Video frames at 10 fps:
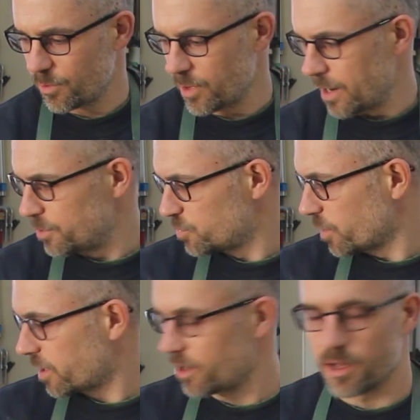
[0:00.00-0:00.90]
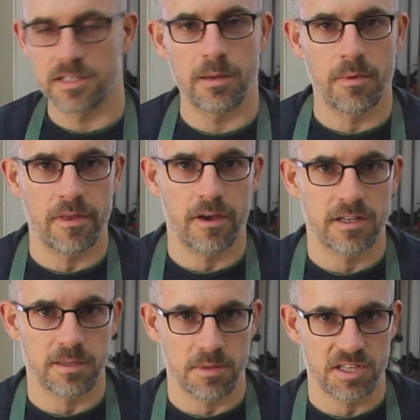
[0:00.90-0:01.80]
when I was working on some of
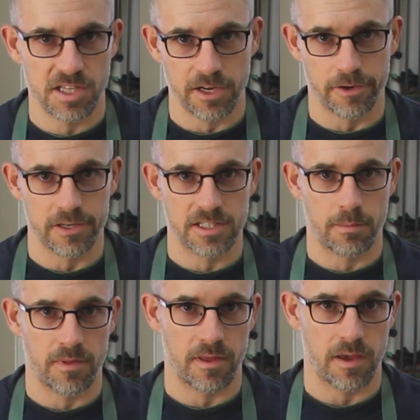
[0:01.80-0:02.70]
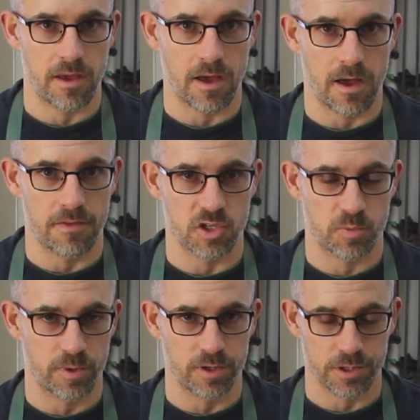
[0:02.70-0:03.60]
the cedar and some of the
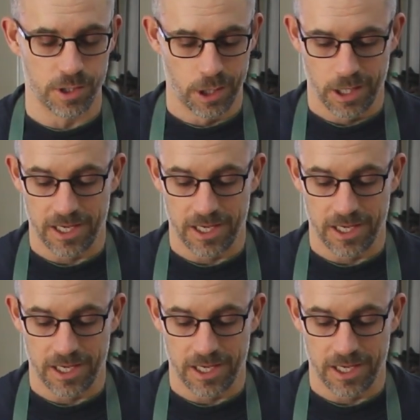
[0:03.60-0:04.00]
spruce,